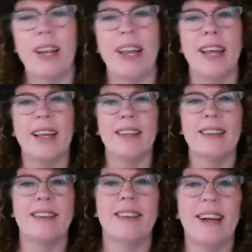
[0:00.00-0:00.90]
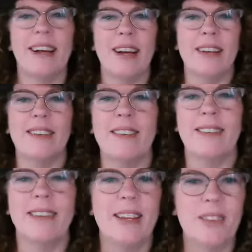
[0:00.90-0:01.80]
and
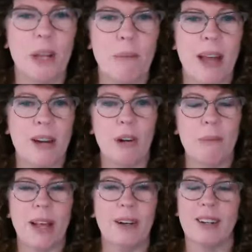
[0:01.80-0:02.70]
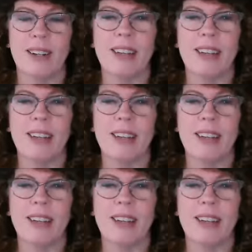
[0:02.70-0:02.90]
they just get better and better.